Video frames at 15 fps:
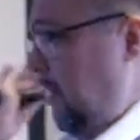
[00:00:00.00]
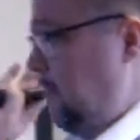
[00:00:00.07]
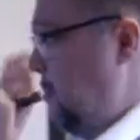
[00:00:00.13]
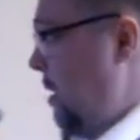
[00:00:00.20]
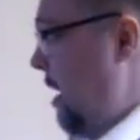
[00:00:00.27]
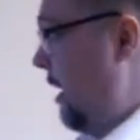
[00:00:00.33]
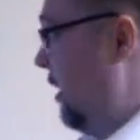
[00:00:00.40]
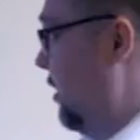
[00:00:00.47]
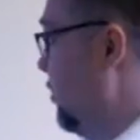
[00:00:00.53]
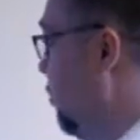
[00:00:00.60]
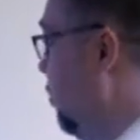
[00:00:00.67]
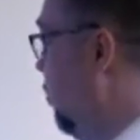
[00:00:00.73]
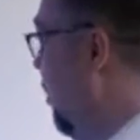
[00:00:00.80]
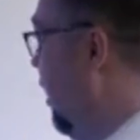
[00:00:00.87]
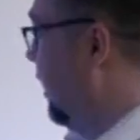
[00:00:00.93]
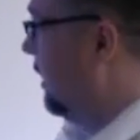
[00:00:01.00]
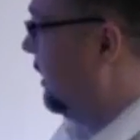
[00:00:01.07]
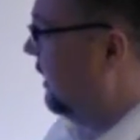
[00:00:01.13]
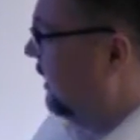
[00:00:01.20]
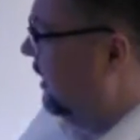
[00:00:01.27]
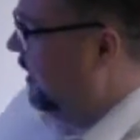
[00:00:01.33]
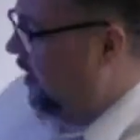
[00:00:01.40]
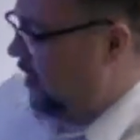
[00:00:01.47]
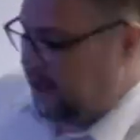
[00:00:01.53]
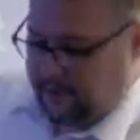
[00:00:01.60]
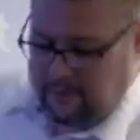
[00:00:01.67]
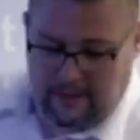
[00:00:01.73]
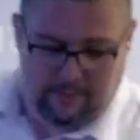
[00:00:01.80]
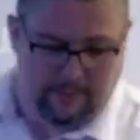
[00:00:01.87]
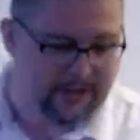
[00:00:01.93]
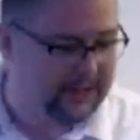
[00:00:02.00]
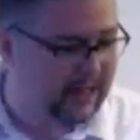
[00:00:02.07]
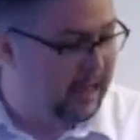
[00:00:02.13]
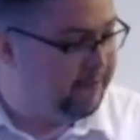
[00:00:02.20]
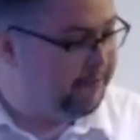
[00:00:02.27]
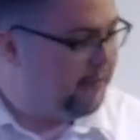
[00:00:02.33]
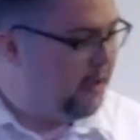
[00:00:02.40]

rave about it. It's all great, um, and basically have